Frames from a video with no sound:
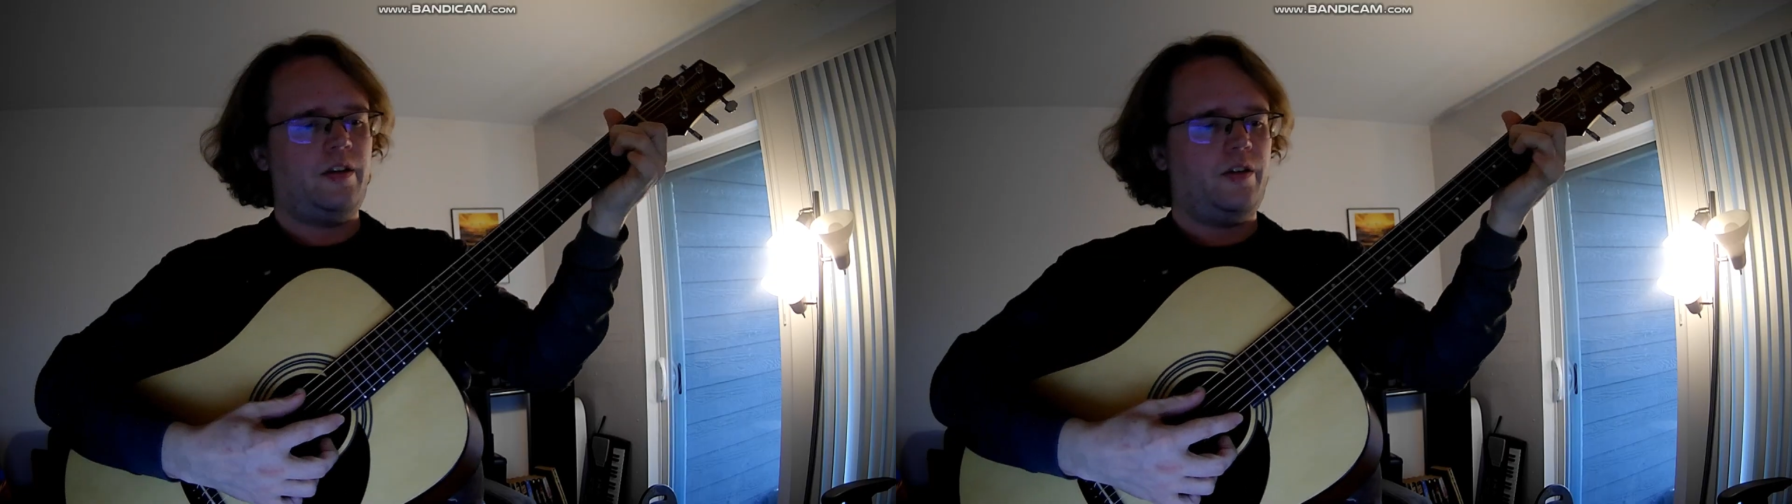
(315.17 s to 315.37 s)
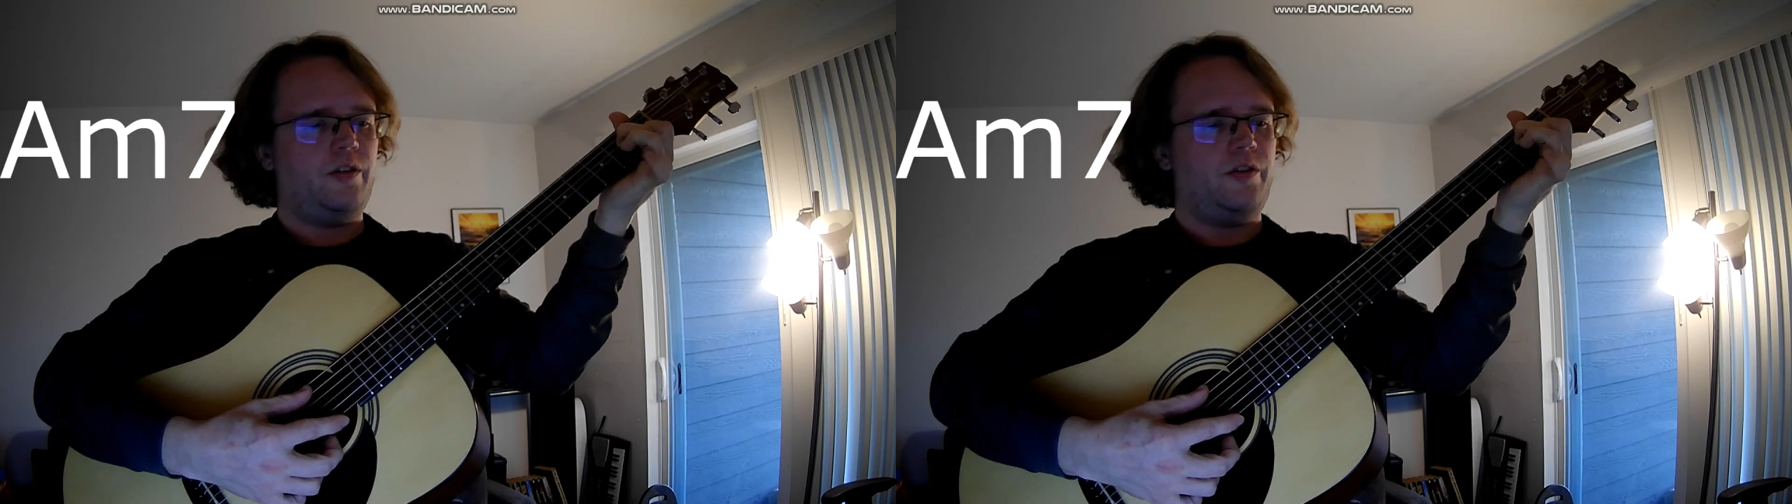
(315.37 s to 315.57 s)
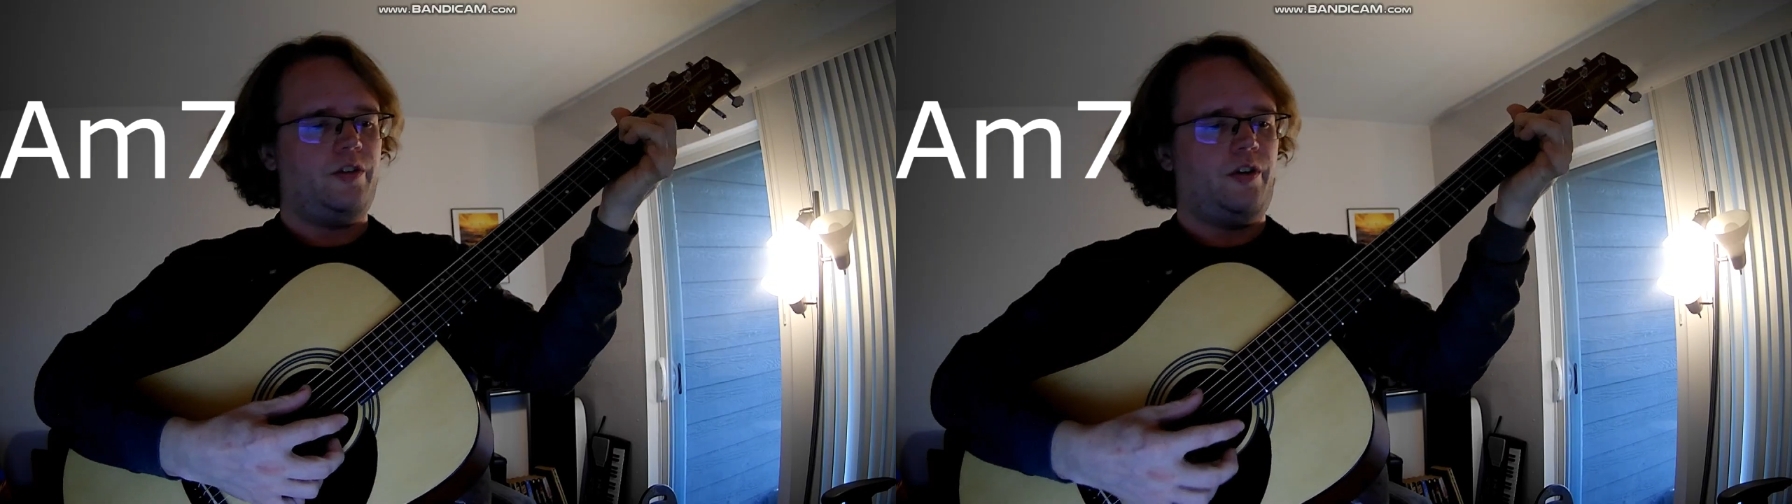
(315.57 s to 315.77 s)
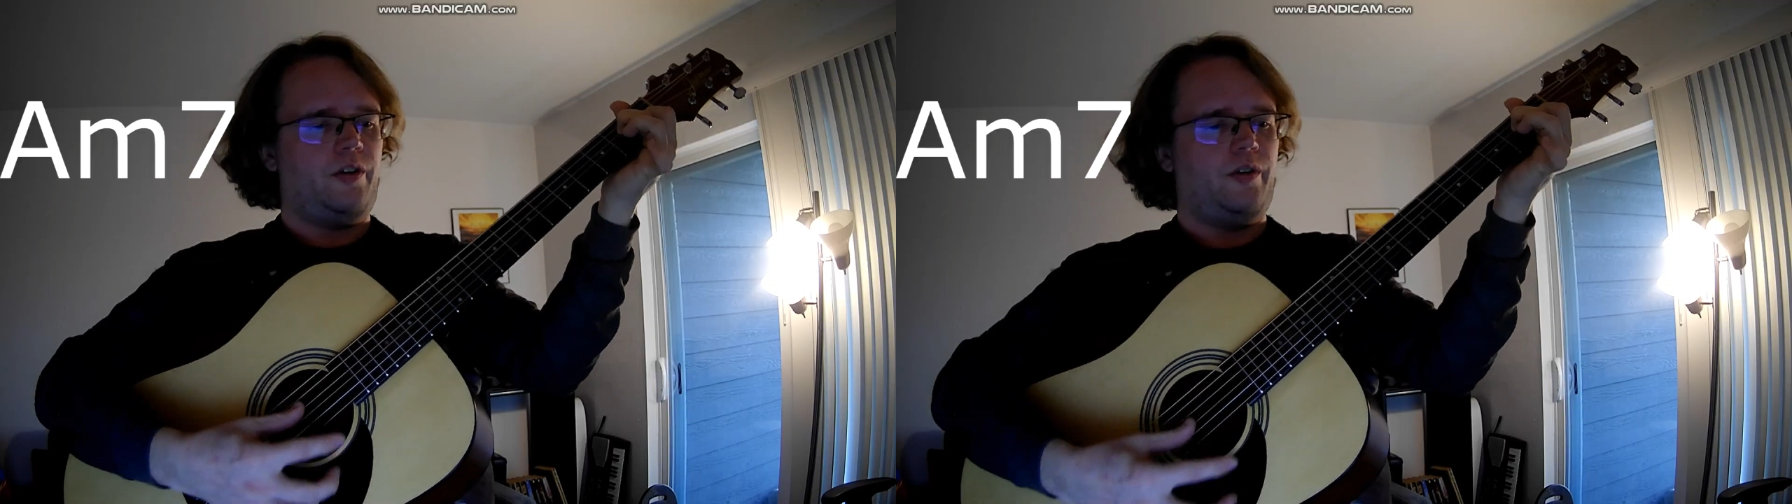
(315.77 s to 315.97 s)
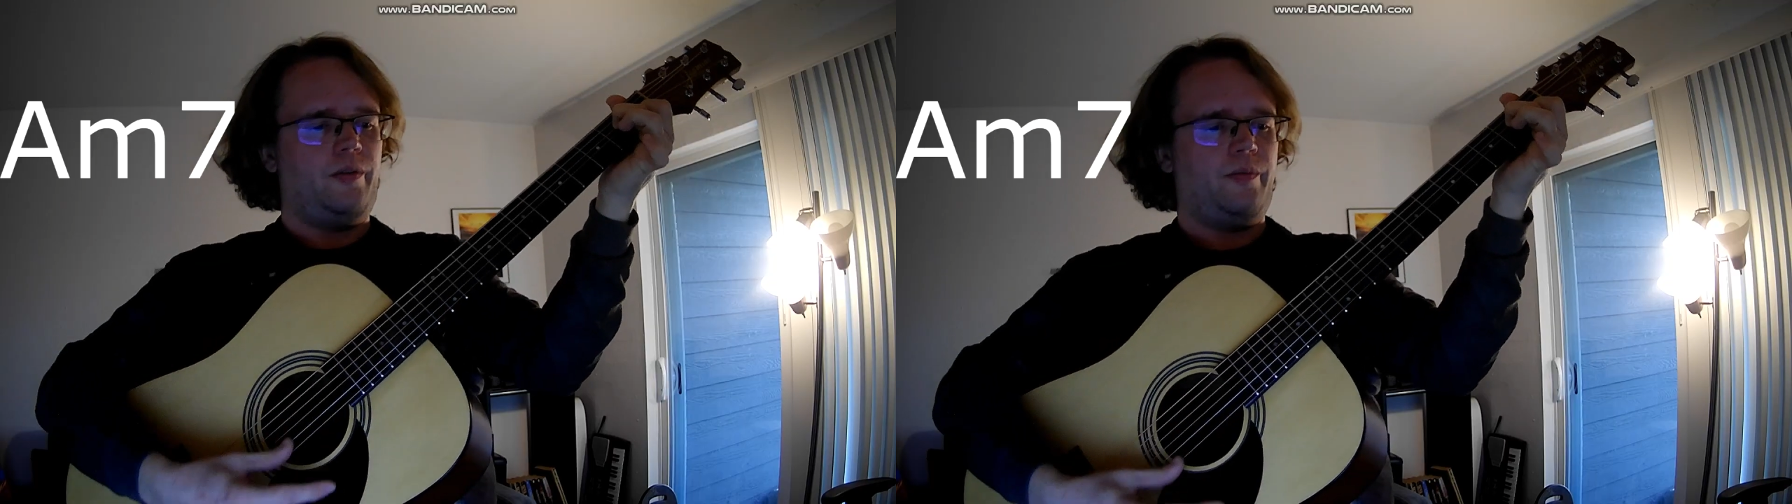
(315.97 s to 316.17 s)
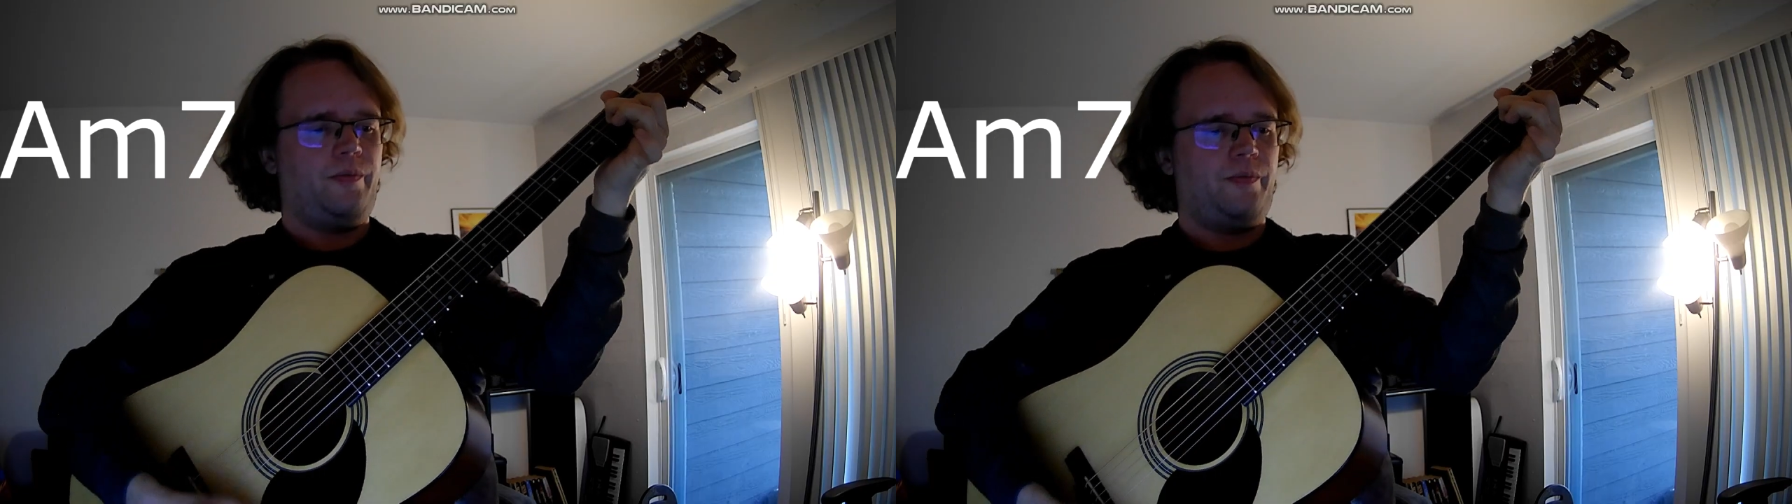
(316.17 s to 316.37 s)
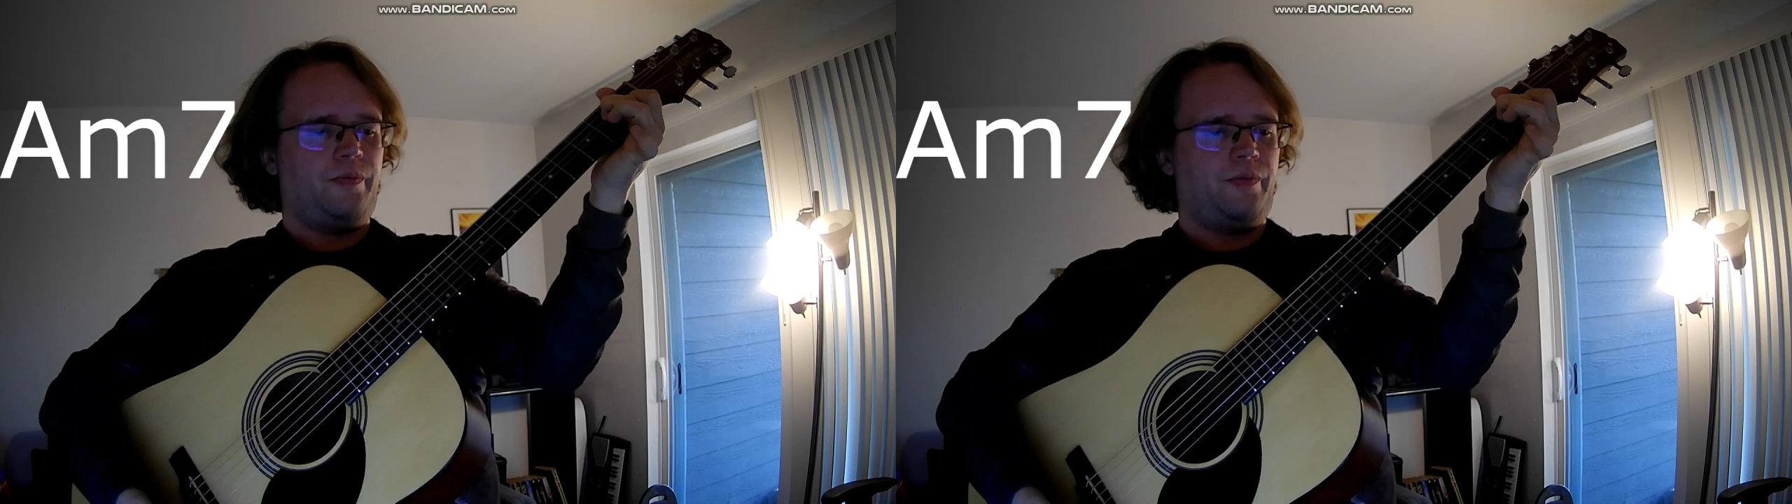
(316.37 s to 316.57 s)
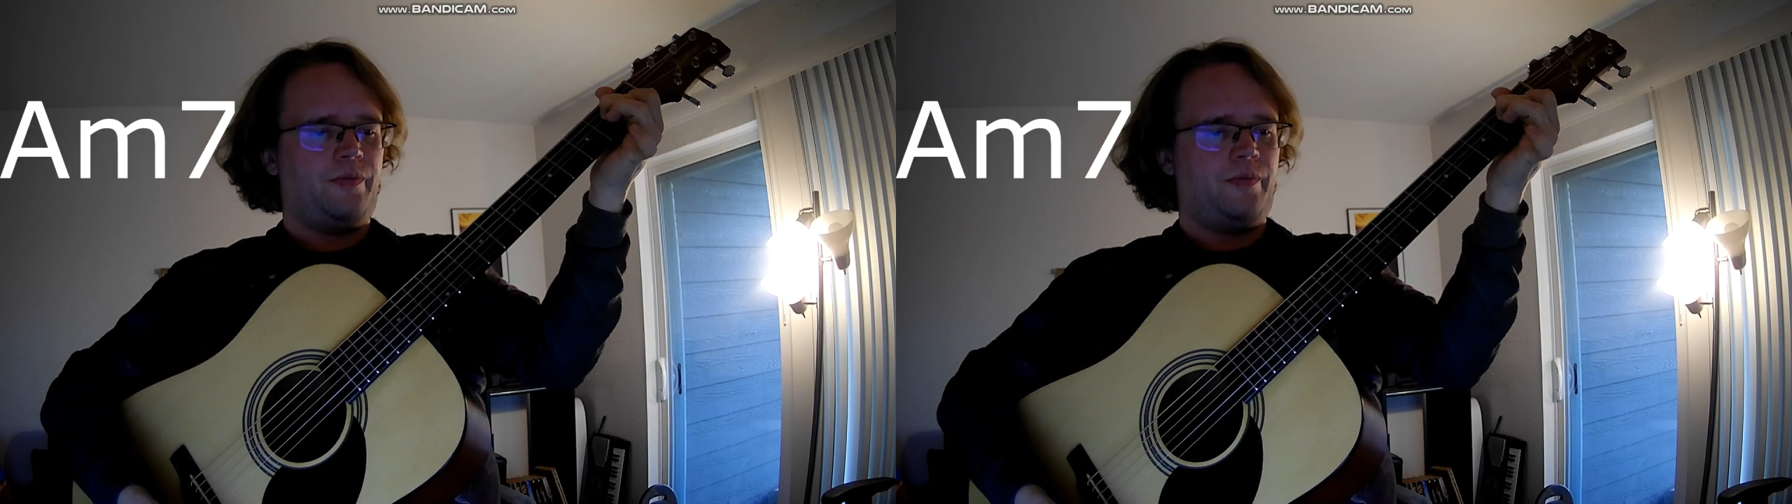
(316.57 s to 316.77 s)
So
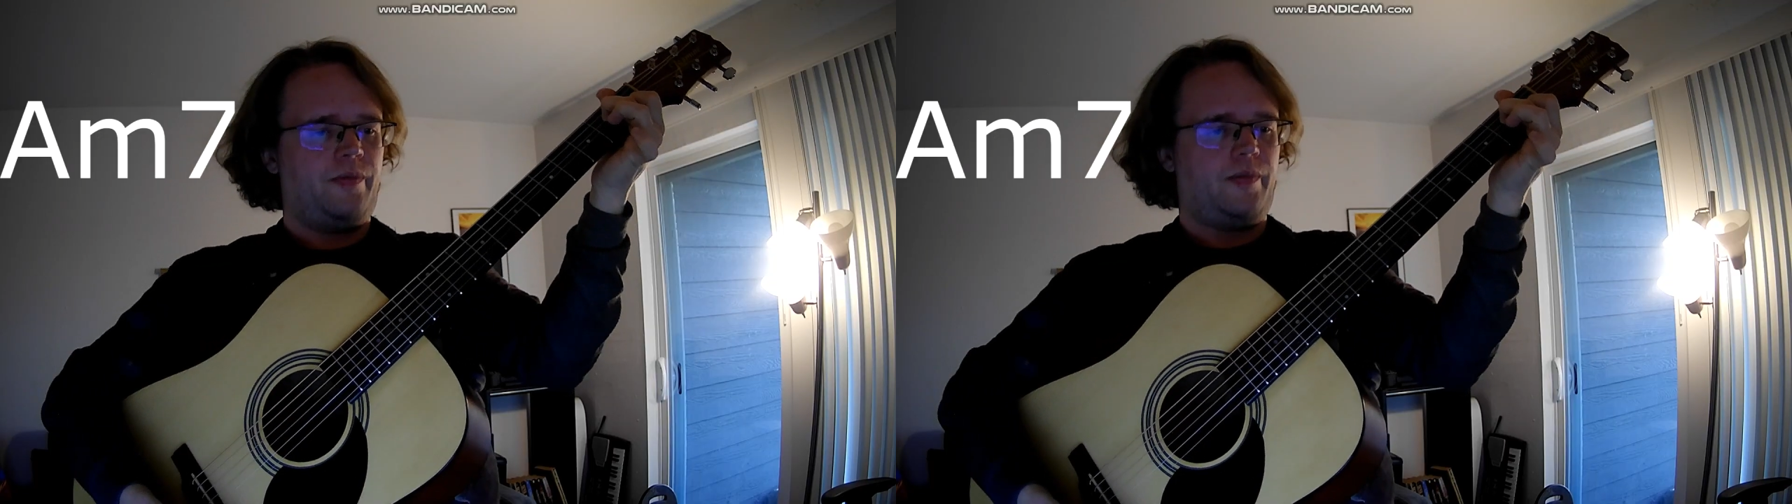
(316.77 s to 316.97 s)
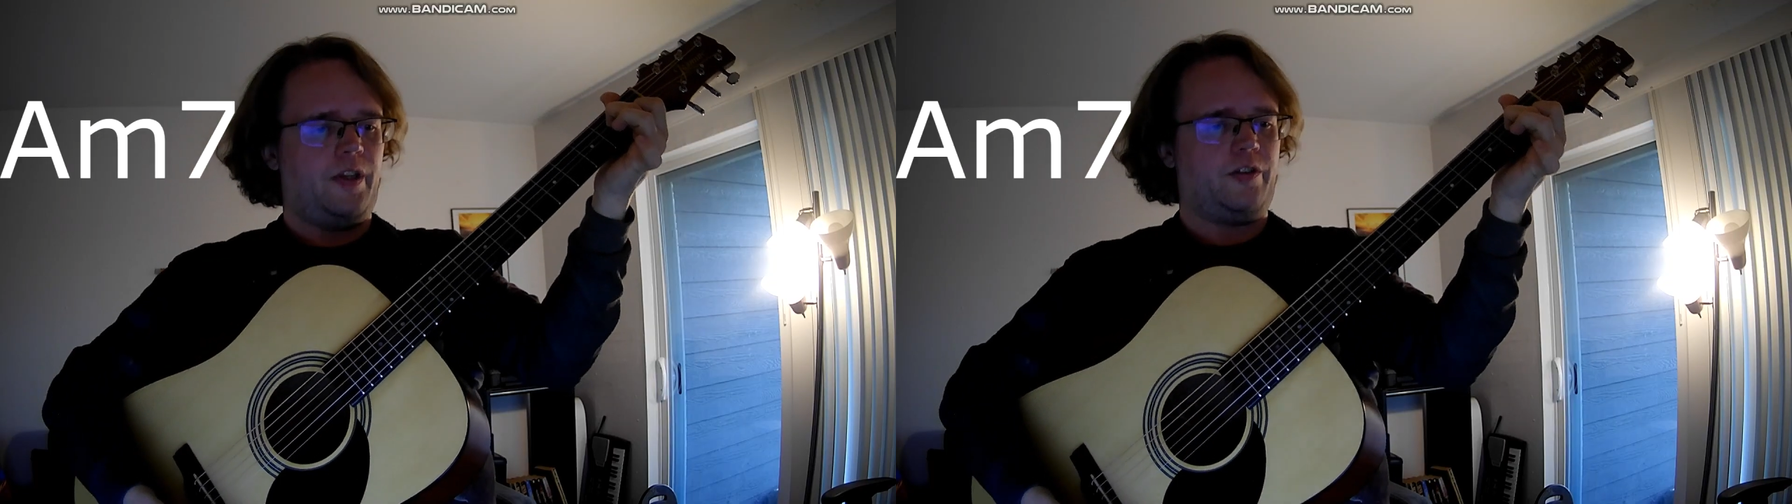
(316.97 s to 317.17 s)
that's